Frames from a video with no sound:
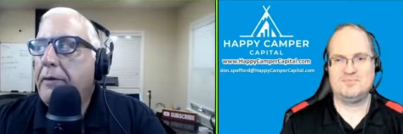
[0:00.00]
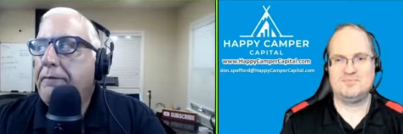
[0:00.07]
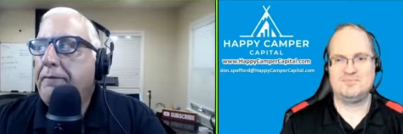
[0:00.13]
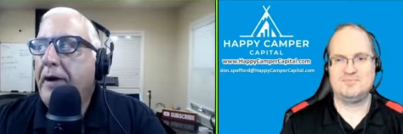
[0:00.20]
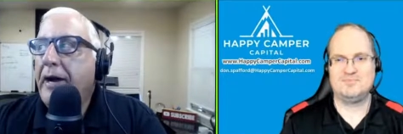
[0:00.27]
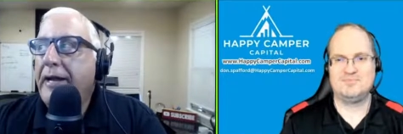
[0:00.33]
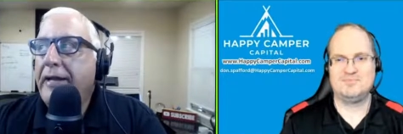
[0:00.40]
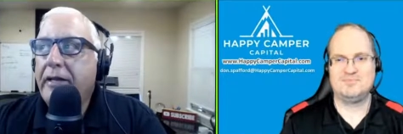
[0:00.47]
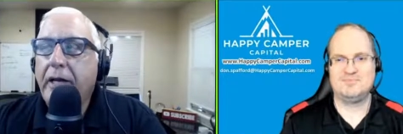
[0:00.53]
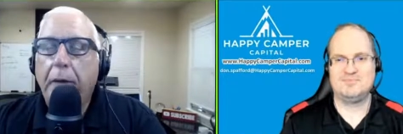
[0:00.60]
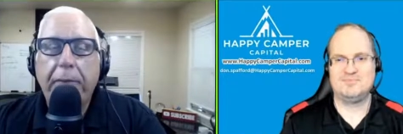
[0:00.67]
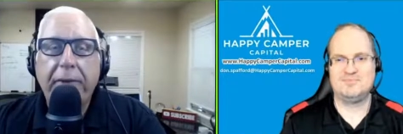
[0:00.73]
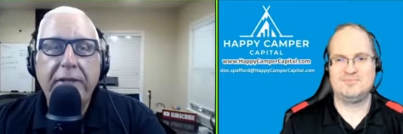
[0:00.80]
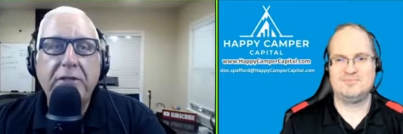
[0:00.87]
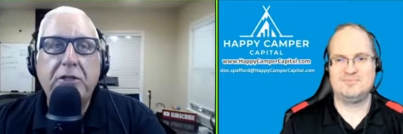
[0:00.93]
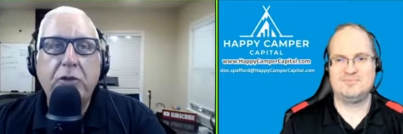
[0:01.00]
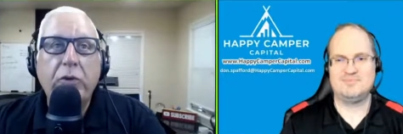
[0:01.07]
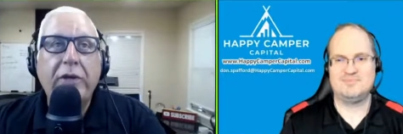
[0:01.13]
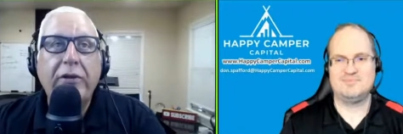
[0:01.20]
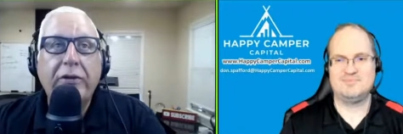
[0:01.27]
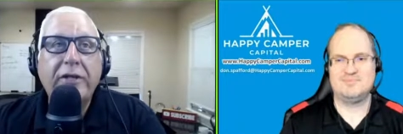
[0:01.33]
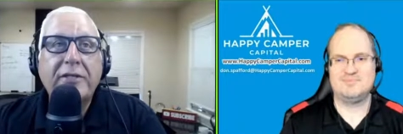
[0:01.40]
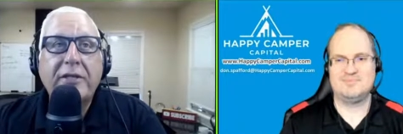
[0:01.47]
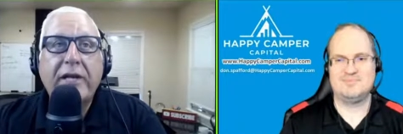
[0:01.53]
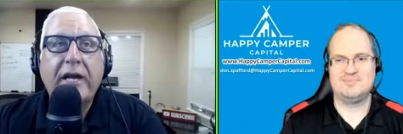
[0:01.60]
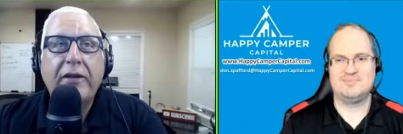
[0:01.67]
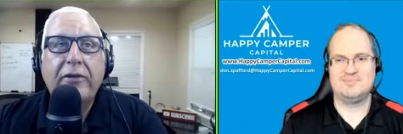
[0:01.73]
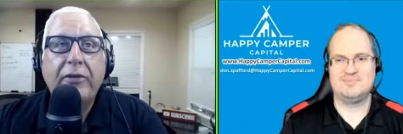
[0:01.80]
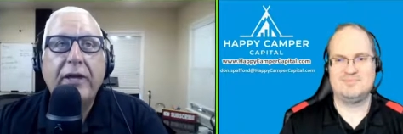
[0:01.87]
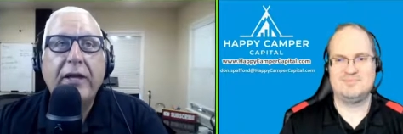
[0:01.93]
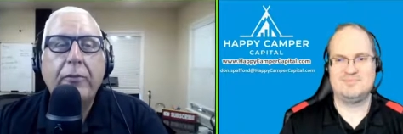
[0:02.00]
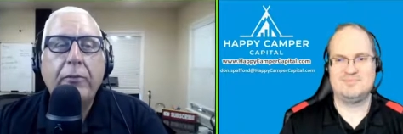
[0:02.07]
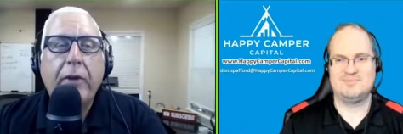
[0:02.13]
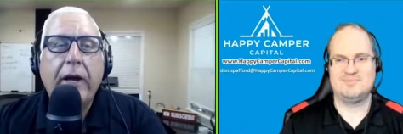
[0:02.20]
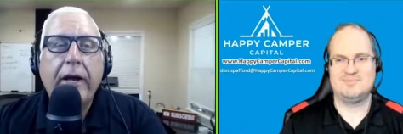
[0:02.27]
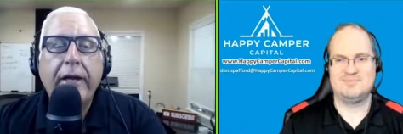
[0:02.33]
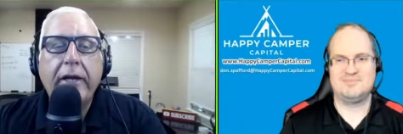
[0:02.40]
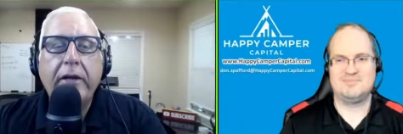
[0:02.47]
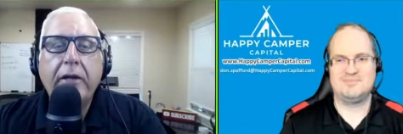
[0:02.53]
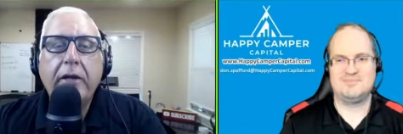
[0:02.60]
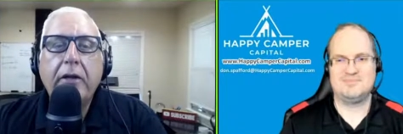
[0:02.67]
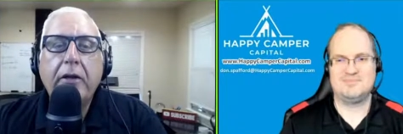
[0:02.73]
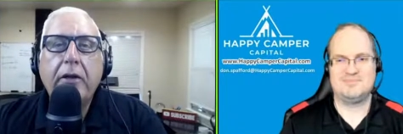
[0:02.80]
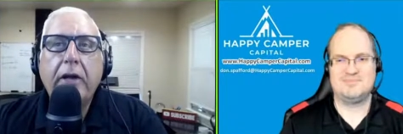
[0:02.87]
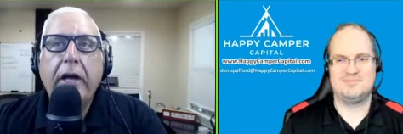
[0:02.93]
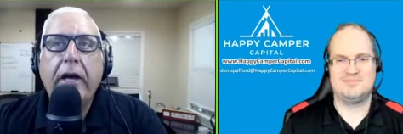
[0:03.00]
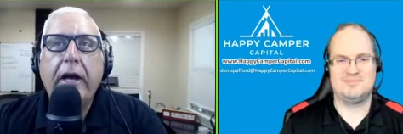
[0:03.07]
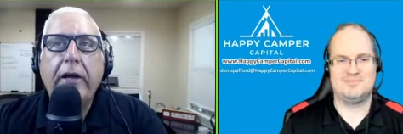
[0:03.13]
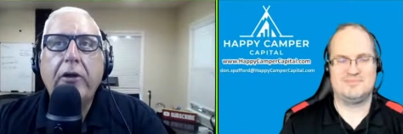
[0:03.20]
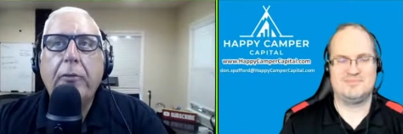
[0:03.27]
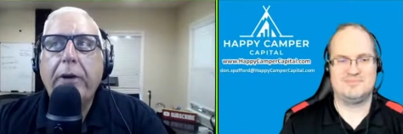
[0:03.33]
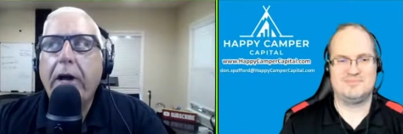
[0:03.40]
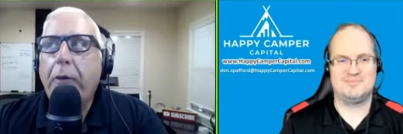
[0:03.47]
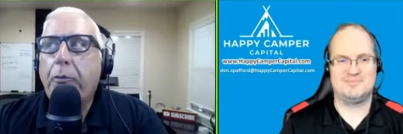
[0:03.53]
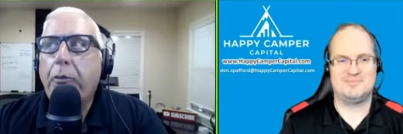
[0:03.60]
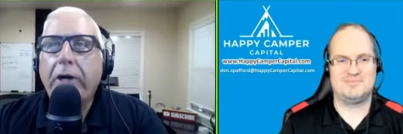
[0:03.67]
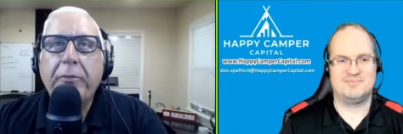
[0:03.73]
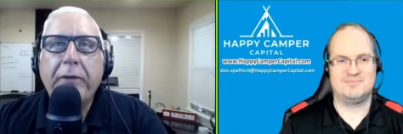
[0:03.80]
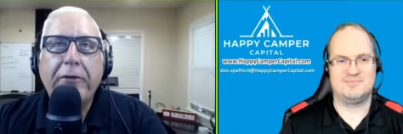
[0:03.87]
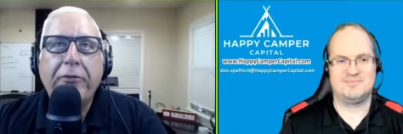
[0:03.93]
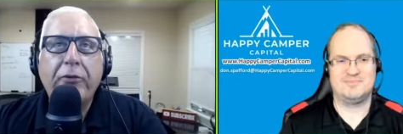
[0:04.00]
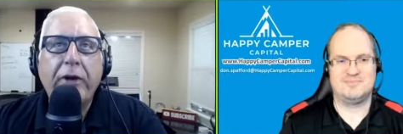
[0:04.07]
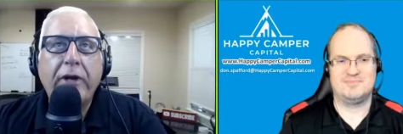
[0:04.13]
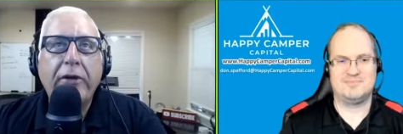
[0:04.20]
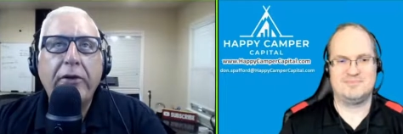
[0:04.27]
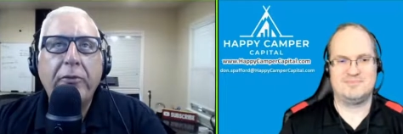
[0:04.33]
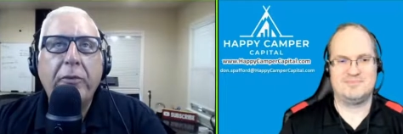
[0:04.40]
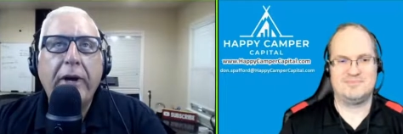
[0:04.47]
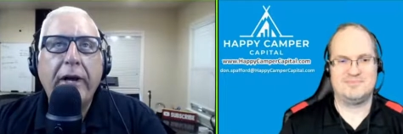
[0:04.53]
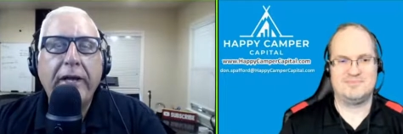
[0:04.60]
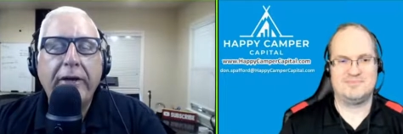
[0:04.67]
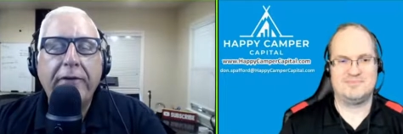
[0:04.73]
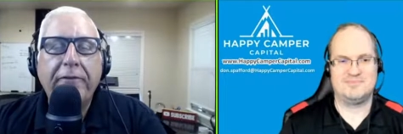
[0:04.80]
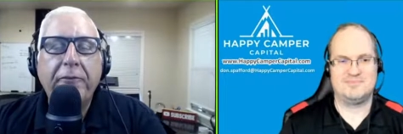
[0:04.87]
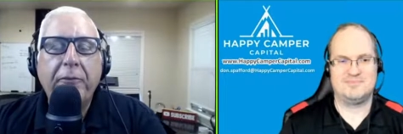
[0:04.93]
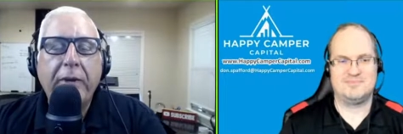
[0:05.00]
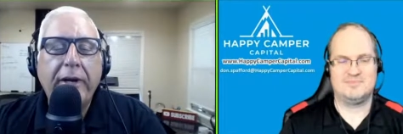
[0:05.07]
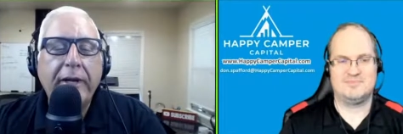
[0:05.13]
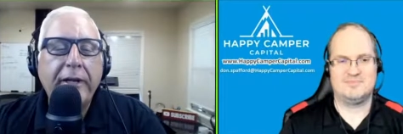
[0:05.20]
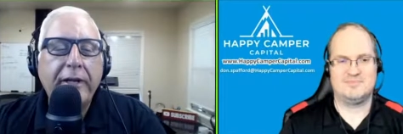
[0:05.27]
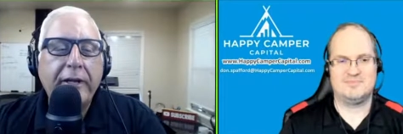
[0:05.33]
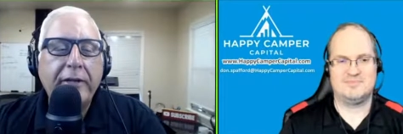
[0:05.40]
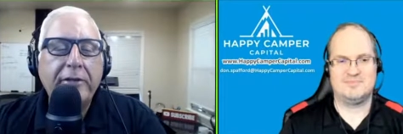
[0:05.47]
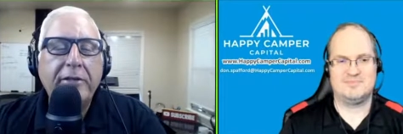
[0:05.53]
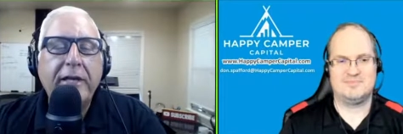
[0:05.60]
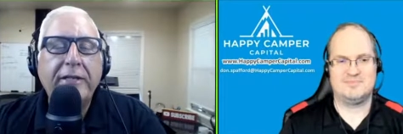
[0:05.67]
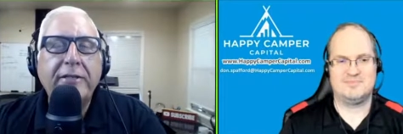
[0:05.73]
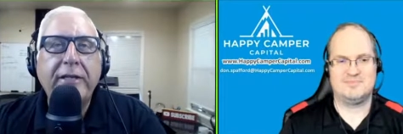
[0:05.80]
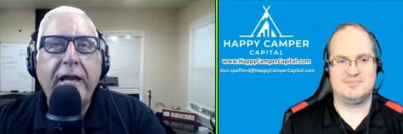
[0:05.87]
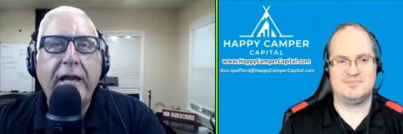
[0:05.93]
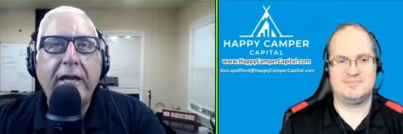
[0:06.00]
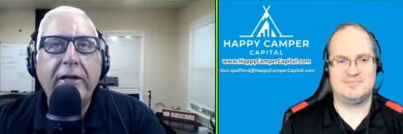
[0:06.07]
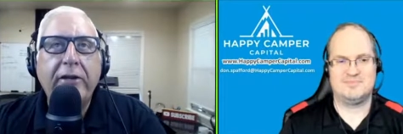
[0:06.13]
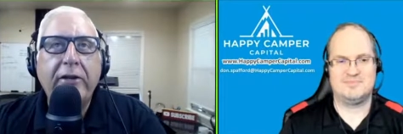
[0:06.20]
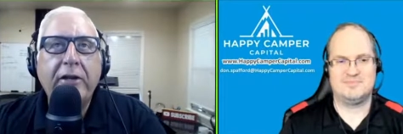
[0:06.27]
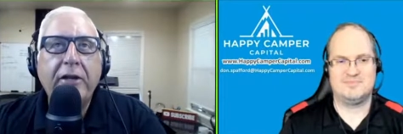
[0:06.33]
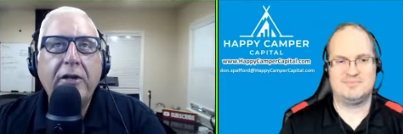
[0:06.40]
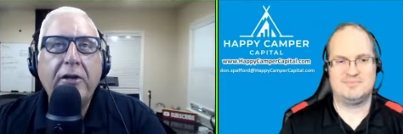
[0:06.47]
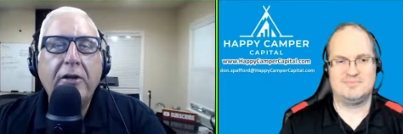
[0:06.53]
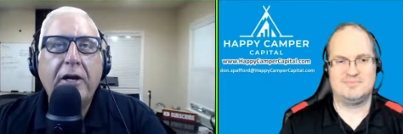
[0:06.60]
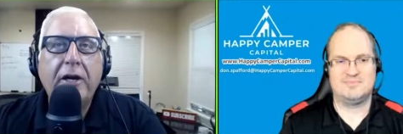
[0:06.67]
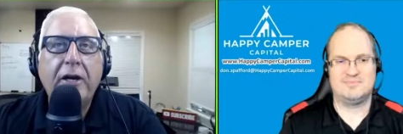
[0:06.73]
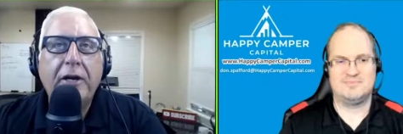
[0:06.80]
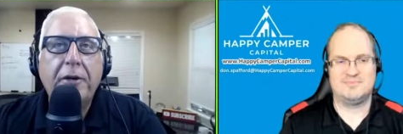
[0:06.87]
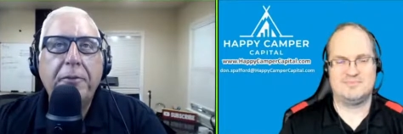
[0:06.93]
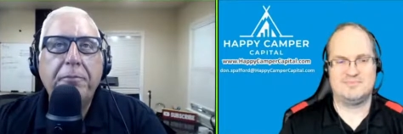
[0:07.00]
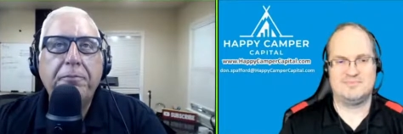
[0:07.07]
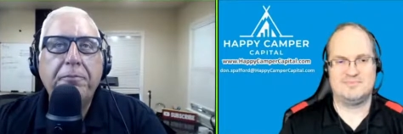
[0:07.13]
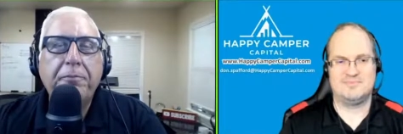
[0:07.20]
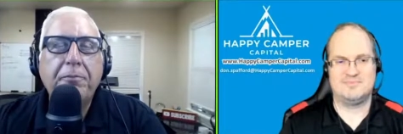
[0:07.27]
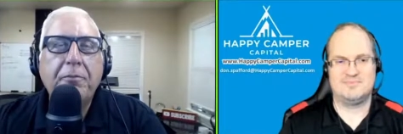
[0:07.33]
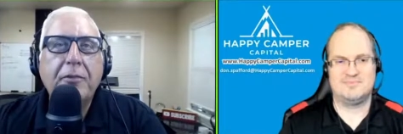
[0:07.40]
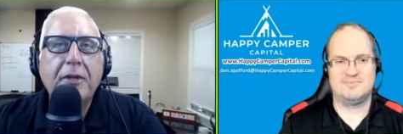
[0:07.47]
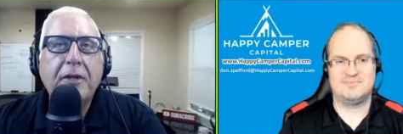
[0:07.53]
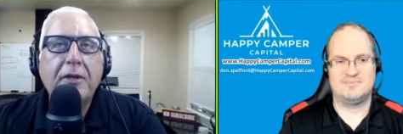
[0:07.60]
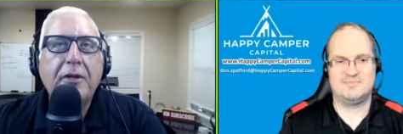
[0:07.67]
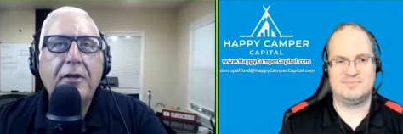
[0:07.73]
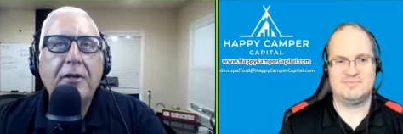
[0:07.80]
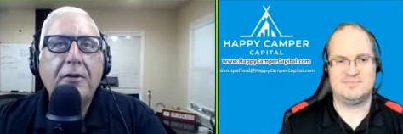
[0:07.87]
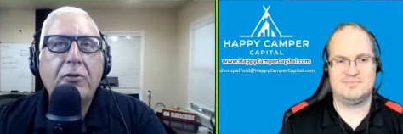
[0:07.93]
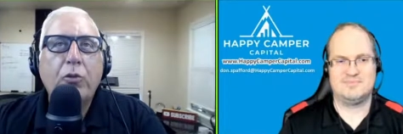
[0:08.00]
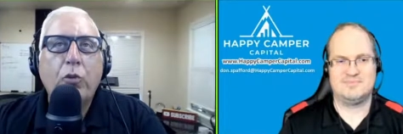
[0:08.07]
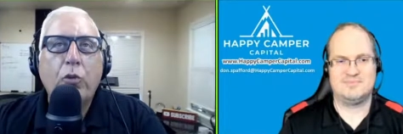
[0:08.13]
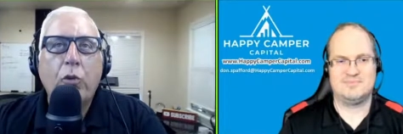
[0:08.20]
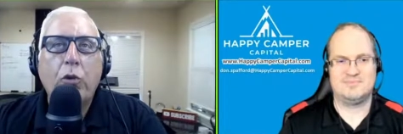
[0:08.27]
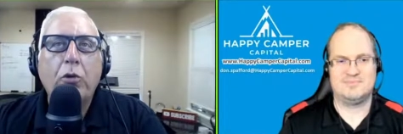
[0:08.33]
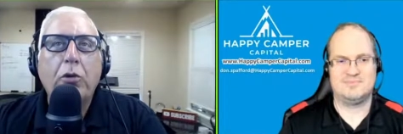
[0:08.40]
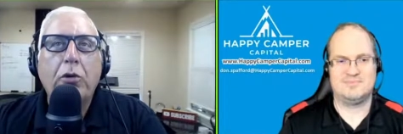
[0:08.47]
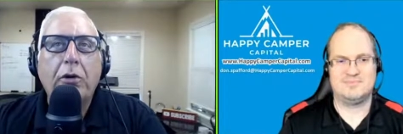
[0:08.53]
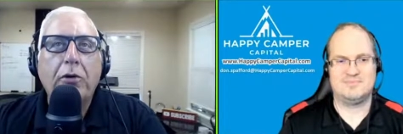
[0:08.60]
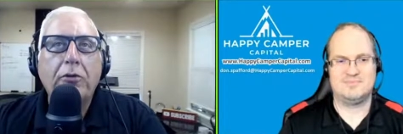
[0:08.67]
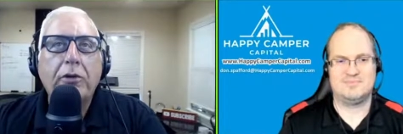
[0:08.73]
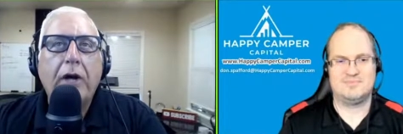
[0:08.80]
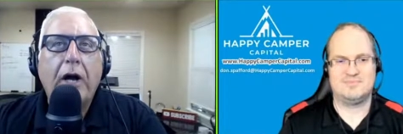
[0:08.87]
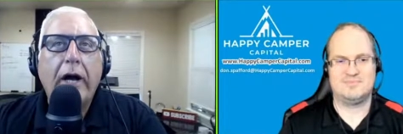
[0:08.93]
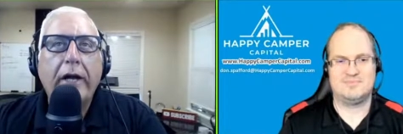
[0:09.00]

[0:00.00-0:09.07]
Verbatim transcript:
Speaker 1: uh, find companies doing this kind of thing, buying. I know my I brought in my friend, my uh, my uh, designated um, rural